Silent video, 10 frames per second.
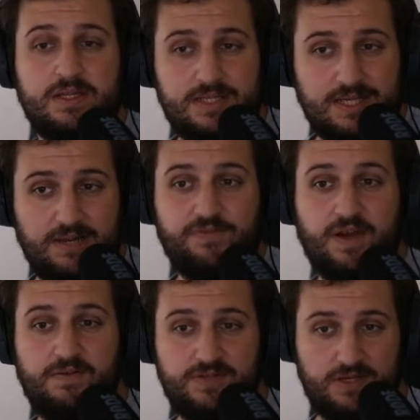to get
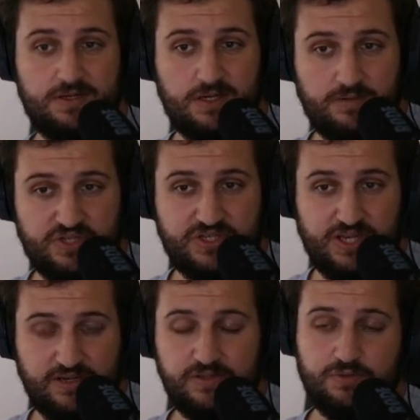5 Sunder Armor
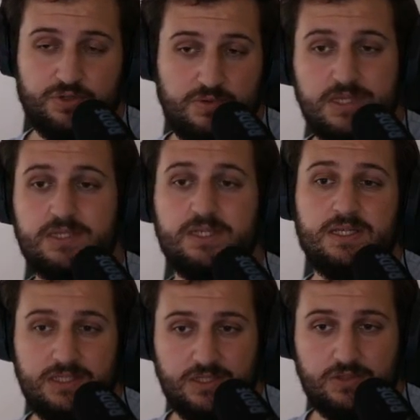stacks, which means it's
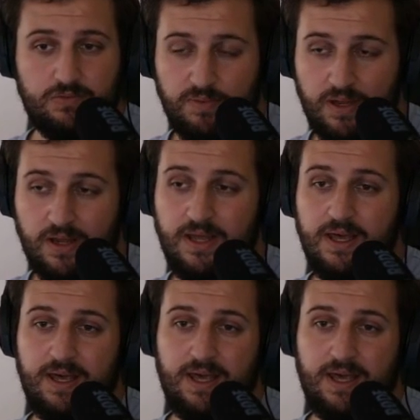easier to apply.